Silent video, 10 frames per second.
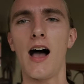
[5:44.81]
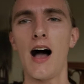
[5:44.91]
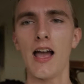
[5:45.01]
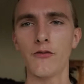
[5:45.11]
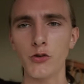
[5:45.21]

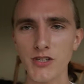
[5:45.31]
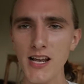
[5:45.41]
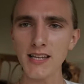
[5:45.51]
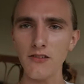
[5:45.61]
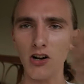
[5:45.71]
Uh, if you
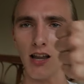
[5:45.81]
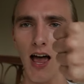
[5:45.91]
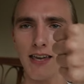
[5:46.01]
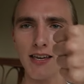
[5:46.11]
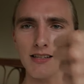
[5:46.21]
did, give it a
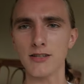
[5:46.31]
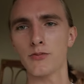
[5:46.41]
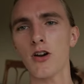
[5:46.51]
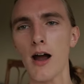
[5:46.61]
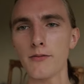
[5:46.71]
like,
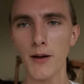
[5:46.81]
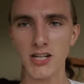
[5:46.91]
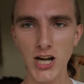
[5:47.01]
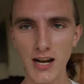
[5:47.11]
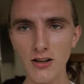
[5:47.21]
subscribe to my
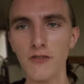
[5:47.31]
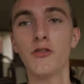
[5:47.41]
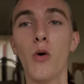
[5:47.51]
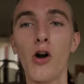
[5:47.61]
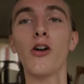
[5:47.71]
channel
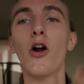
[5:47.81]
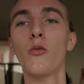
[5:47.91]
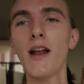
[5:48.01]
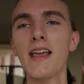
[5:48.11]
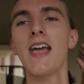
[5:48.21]
if you aren't
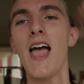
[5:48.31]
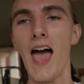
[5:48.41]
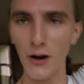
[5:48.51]
already,